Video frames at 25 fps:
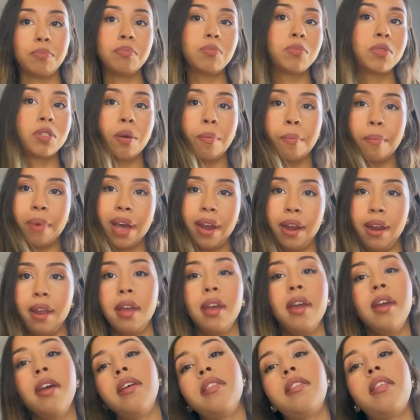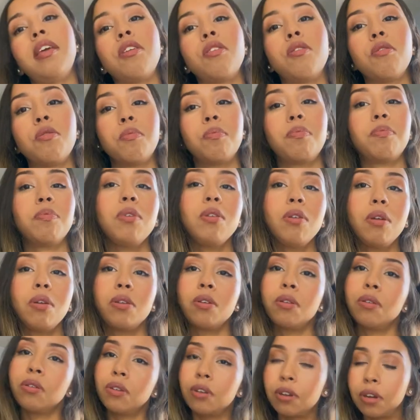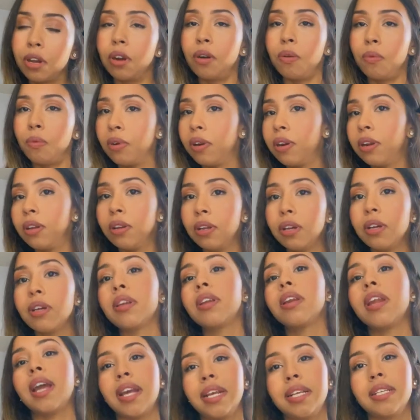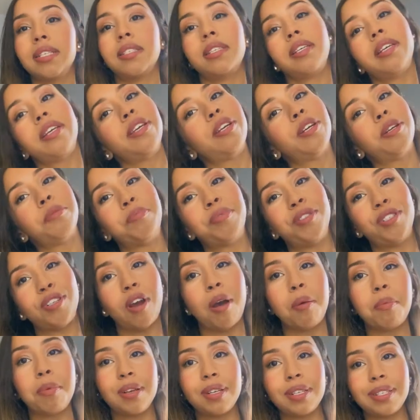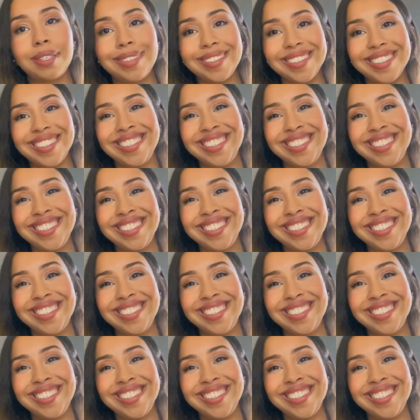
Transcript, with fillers: somebody. Then you're gonna want to look nice in your pajamas.